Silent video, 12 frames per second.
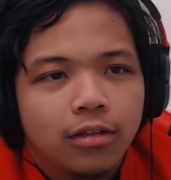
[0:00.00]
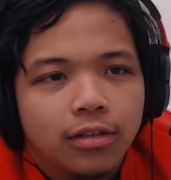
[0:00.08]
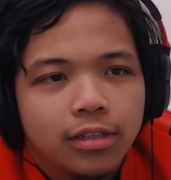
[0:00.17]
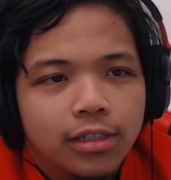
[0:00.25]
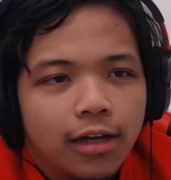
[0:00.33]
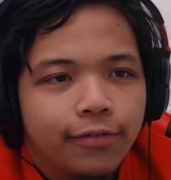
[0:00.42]

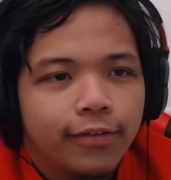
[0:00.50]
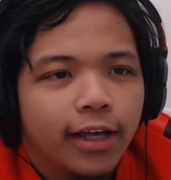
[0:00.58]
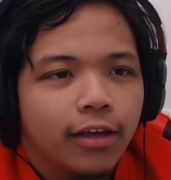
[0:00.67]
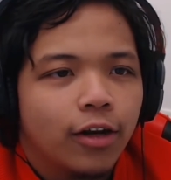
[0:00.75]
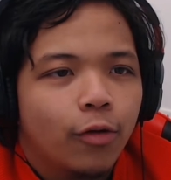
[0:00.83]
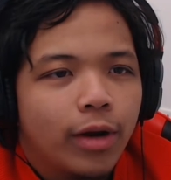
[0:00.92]
stuff like
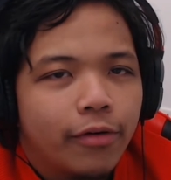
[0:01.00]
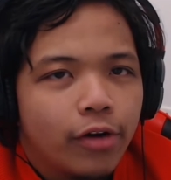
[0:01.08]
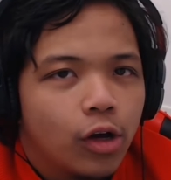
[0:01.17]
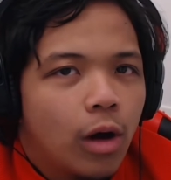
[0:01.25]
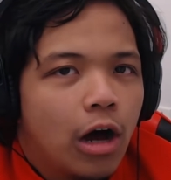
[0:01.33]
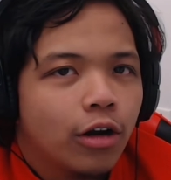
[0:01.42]
you know whenever i
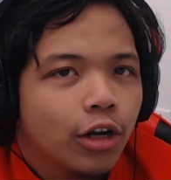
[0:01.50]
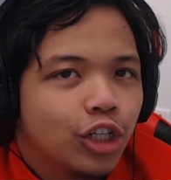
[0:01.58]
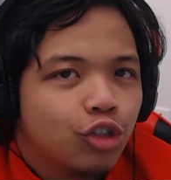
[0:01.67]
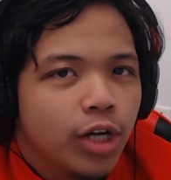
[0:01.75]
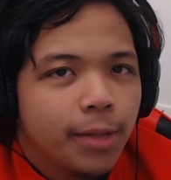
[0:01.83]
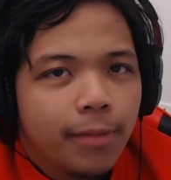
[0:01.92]
go out on a
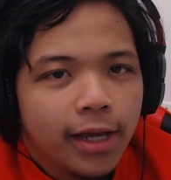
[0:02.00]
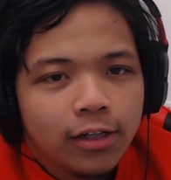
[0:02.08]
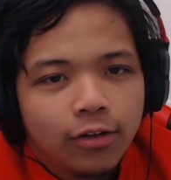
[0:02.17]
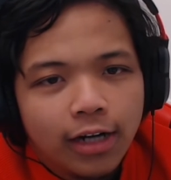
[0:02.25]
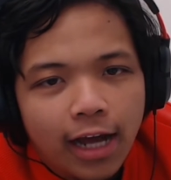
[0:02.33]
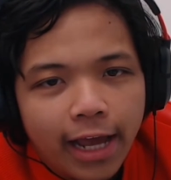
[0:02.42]
trip i go
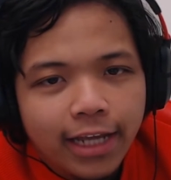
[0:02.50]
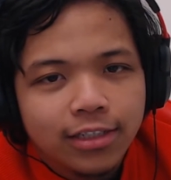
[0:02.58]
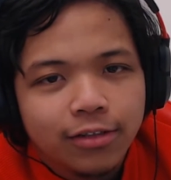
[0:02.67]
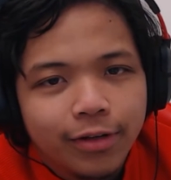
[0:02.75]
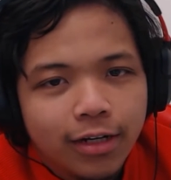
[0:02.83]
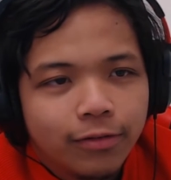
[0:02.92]
on hikes
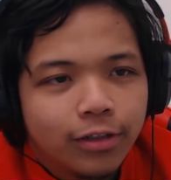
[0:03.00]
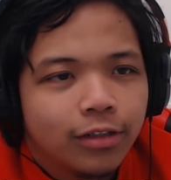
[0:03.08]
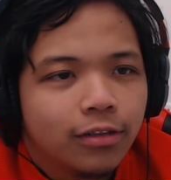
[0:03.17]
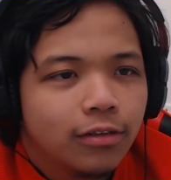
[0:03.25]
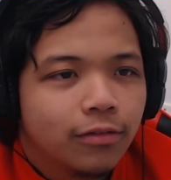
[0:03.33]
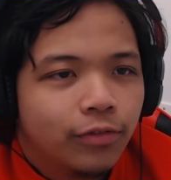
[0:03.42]
or whatever
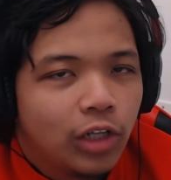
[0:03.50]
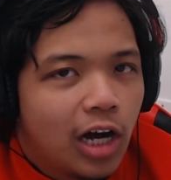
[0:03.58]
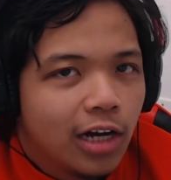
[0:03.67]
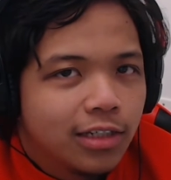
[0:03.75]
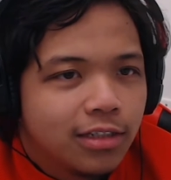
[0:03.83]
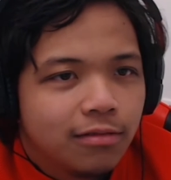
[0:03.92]

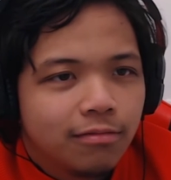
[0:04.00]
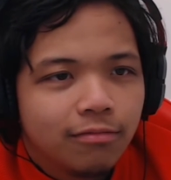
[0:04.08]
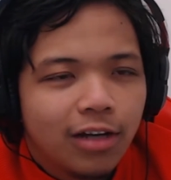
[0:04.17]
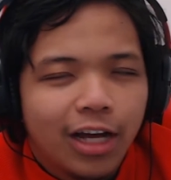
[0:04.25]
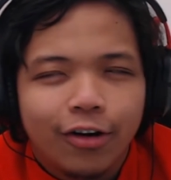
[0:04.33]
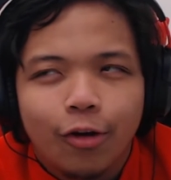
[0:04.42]
vlogs
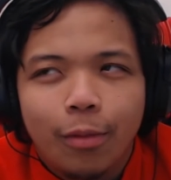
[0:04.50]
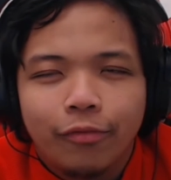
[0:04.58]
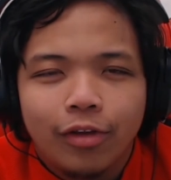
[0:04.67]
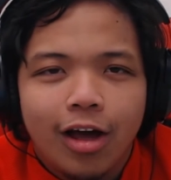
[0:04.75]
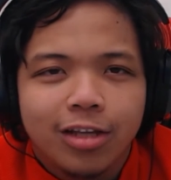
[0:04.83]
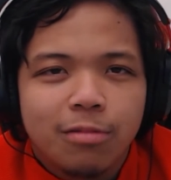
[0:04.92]
well, i don't know about
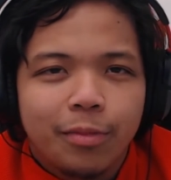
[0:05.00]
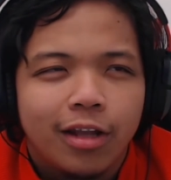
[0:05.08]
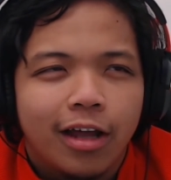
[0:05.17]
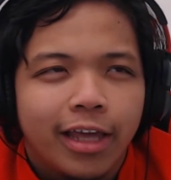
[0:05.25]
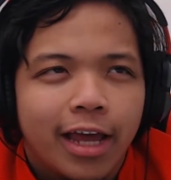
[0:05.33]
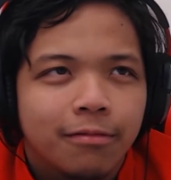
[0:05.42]
vlogs maybe
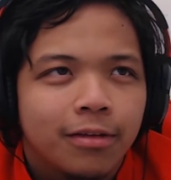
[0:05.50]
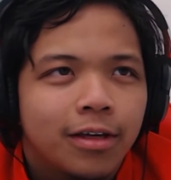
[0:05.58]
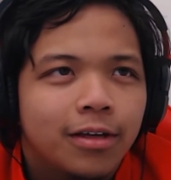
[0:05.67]
not yet